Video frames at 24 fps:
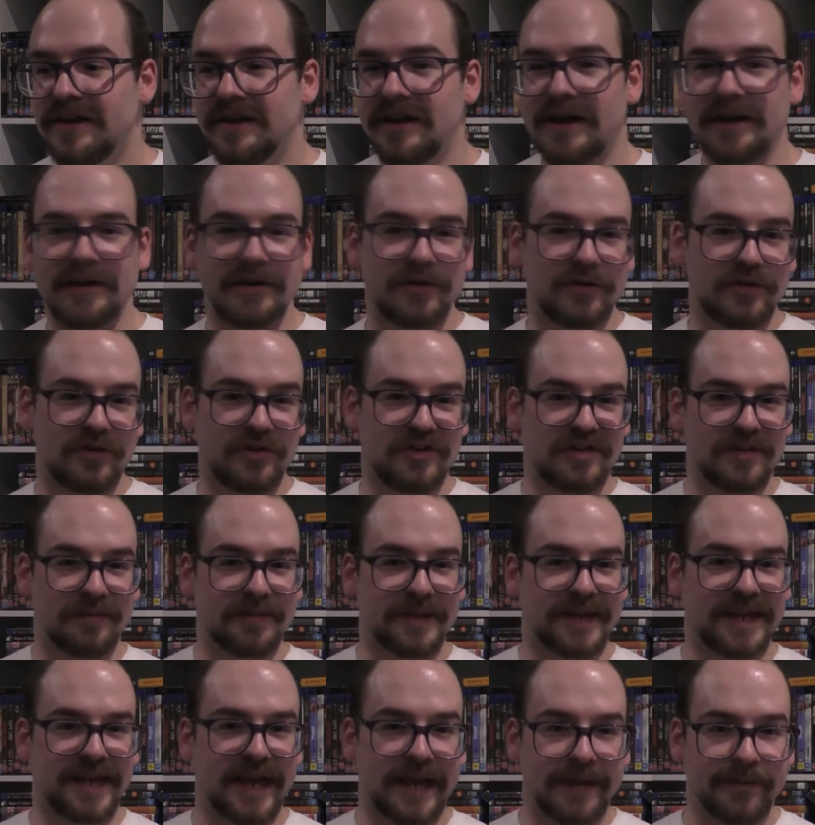I used to
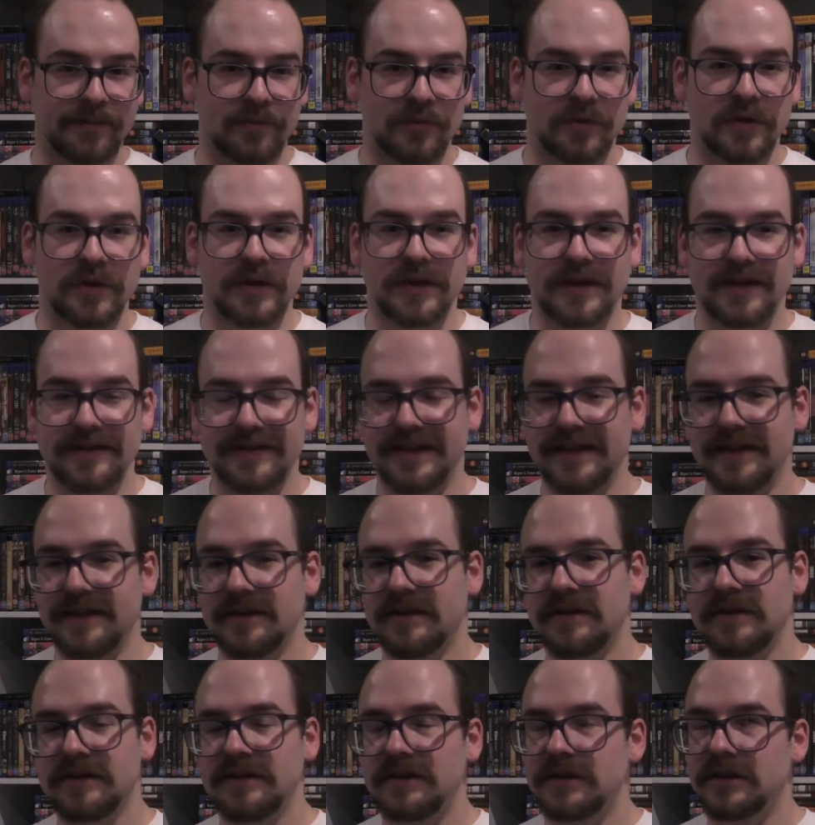play Game Boy as a
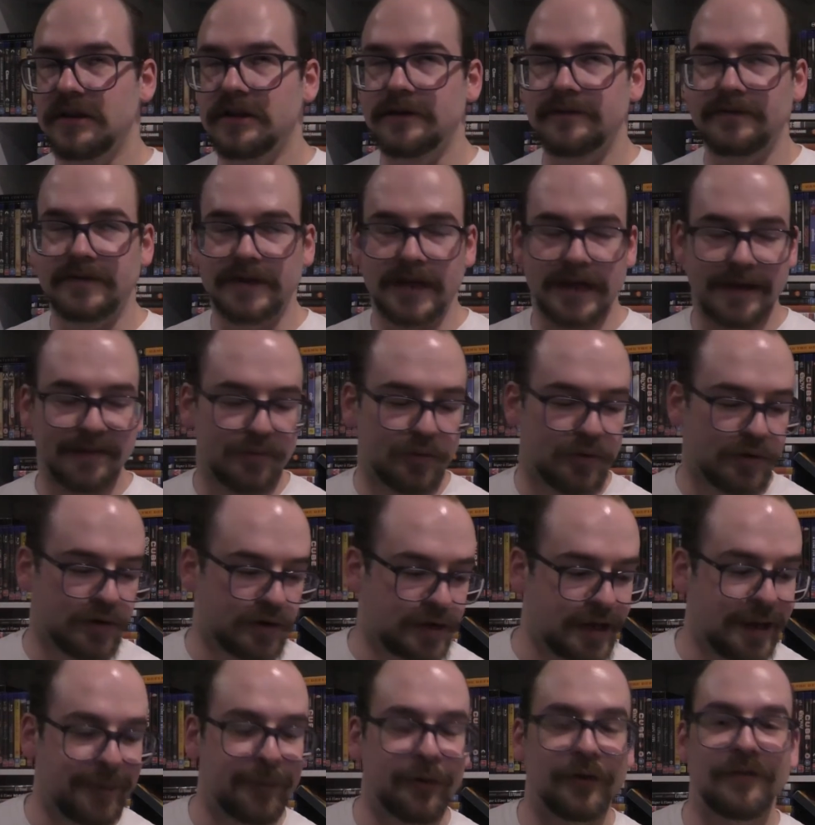kid. Loved Game Boy.
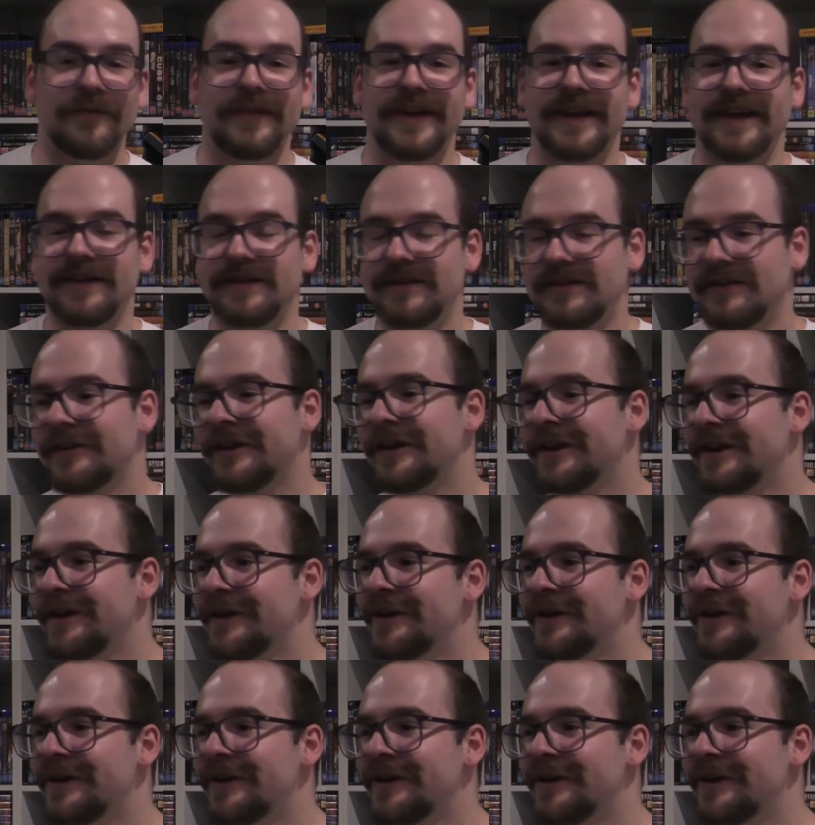Game Boy Advance.